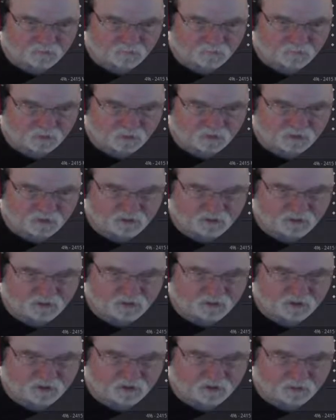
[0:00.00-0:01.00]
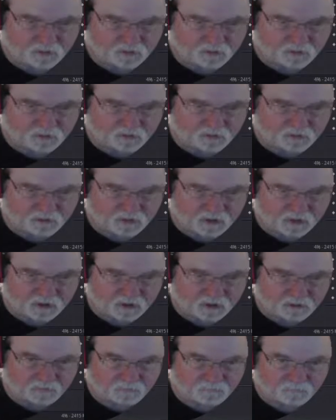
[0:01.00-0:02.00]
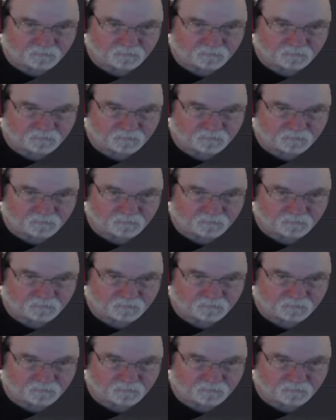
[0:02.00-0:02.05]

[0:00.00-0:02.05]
version is going to work today.